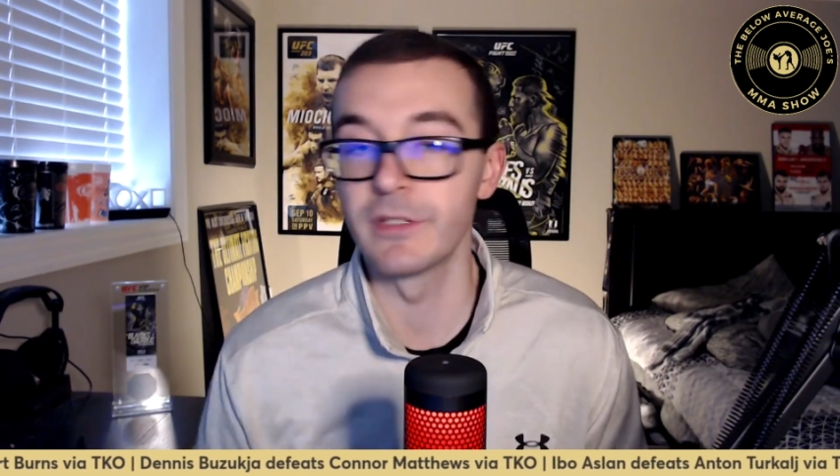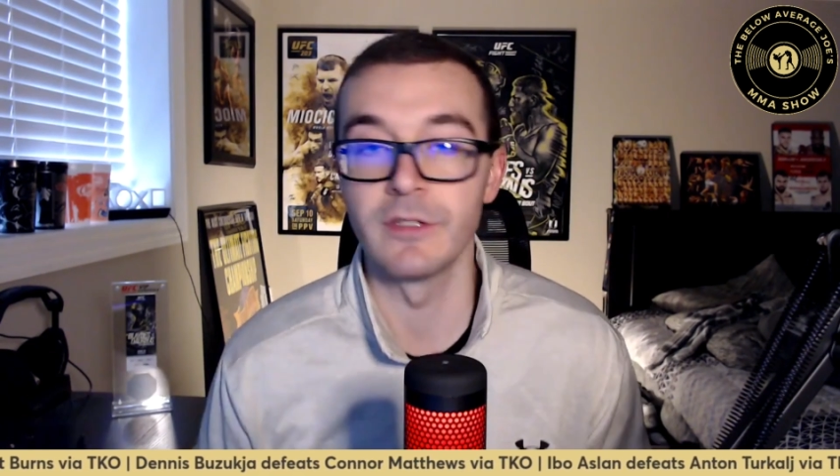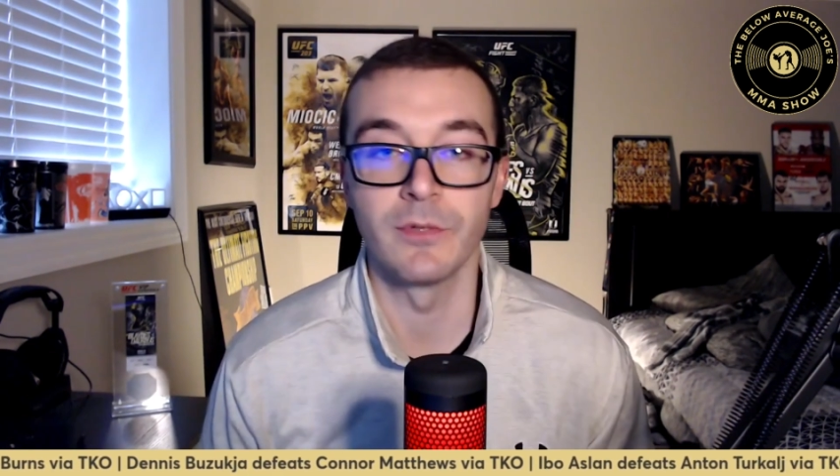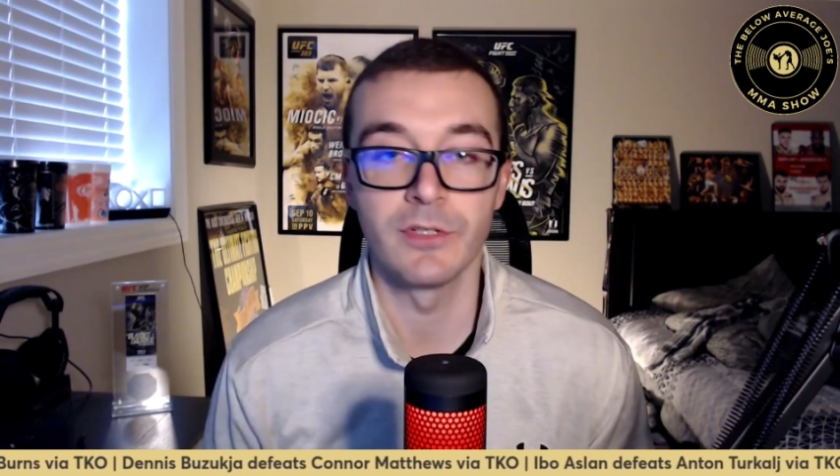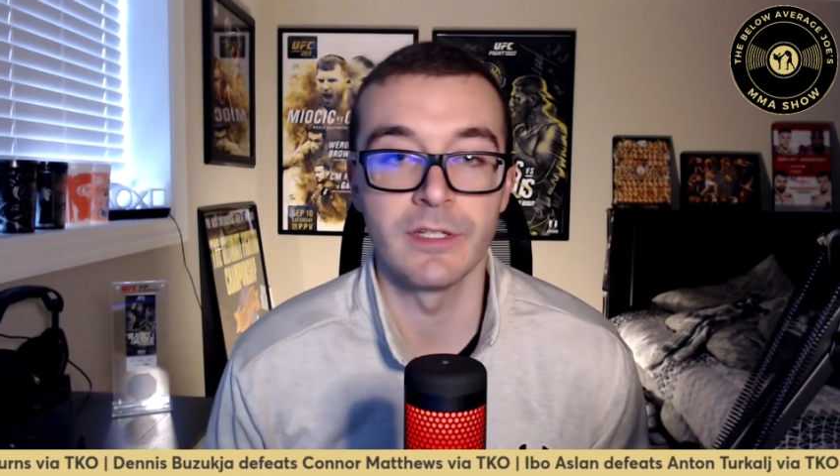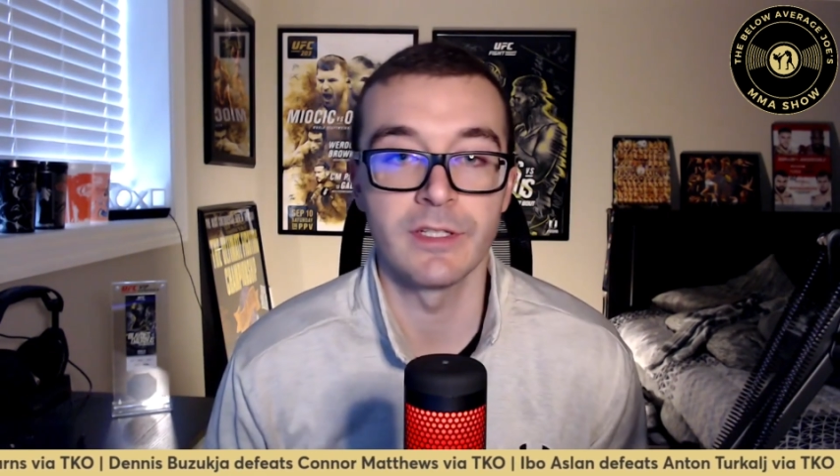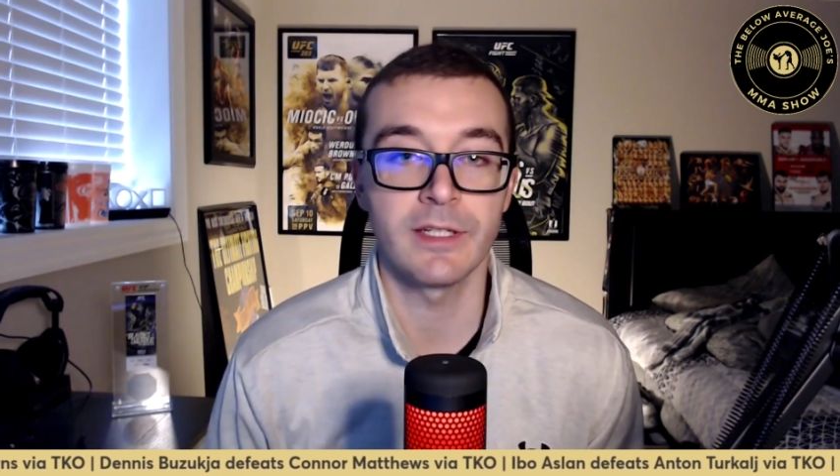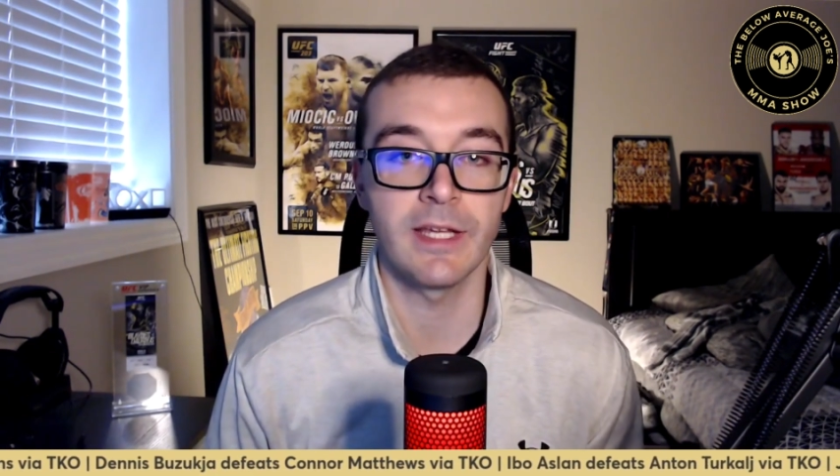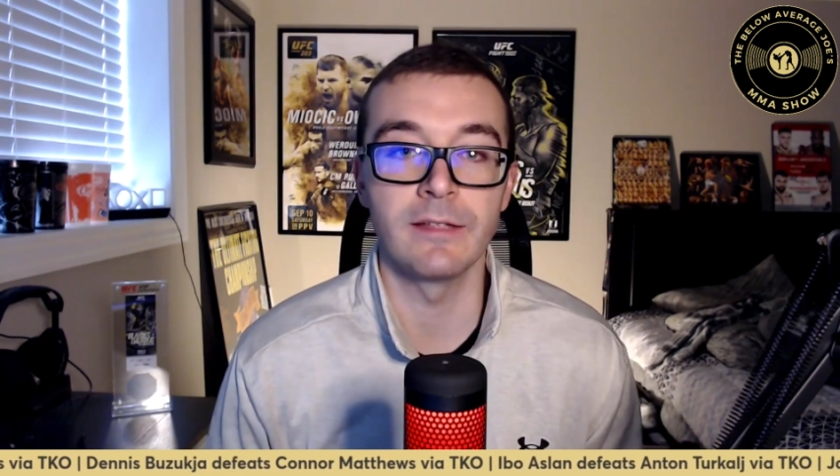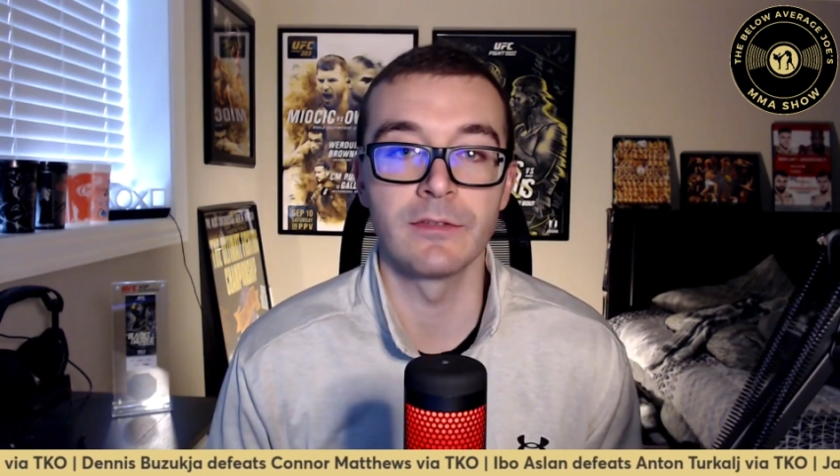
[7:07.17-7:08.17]
number 6,
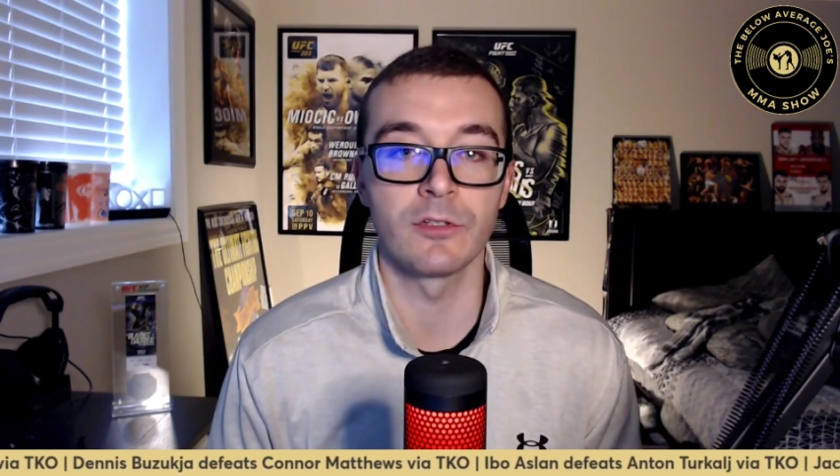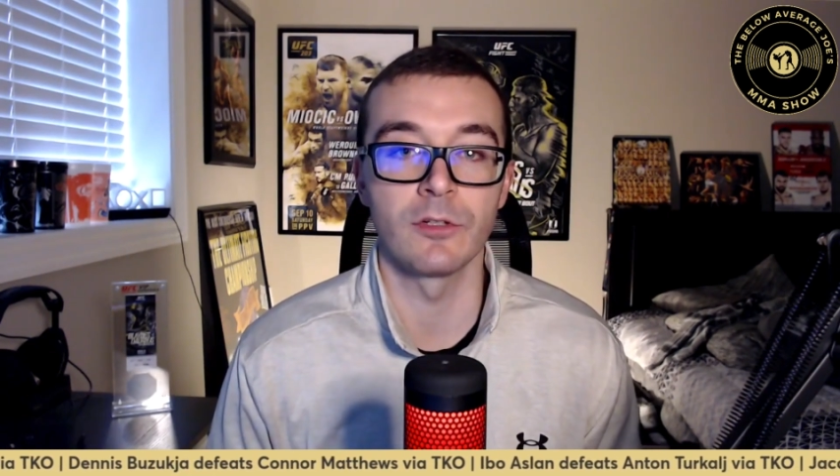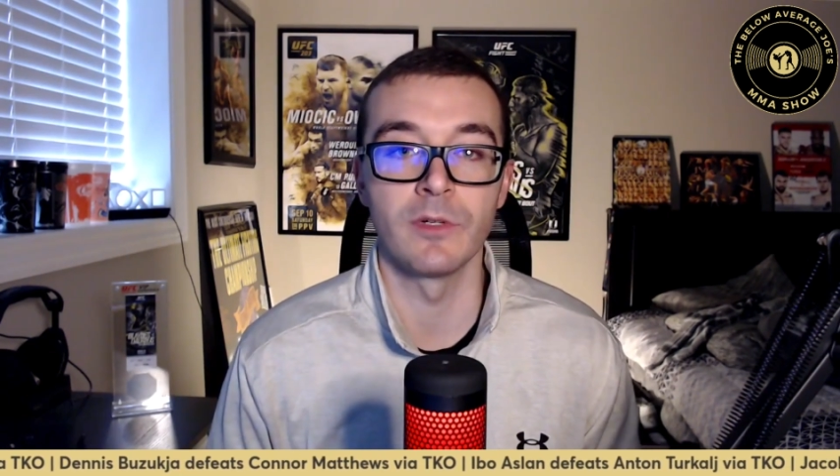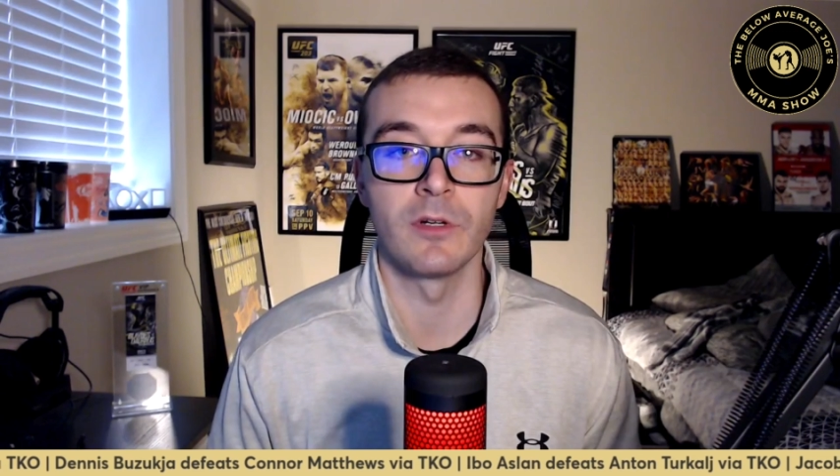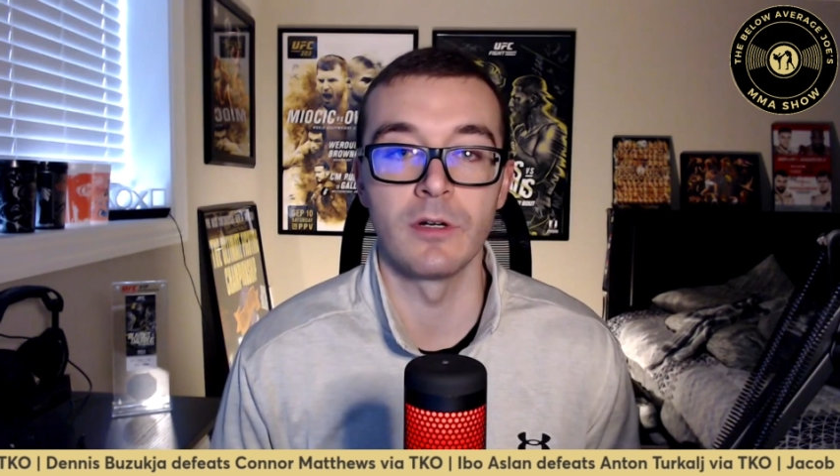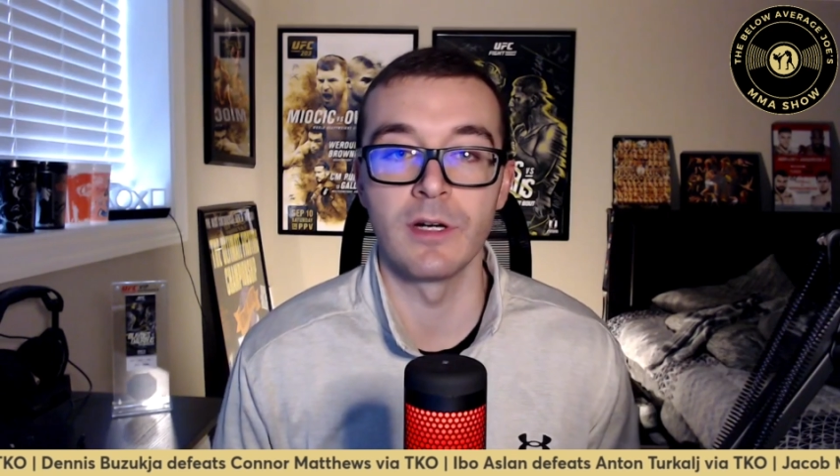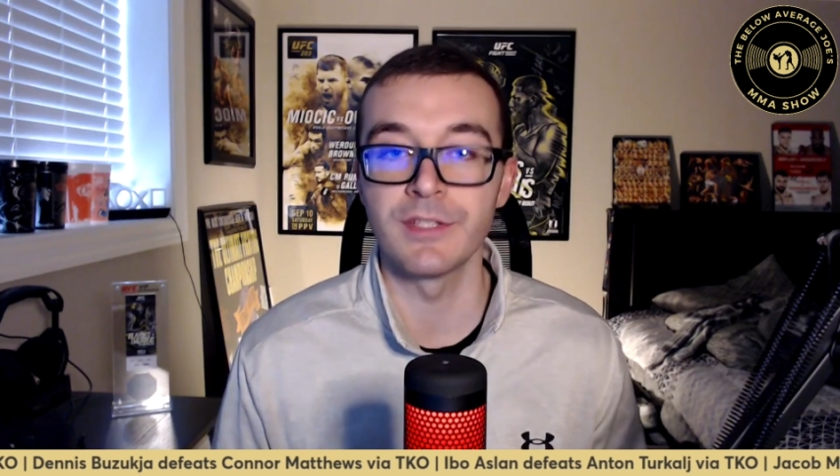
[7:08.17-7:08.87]
Caitlin Sermonara.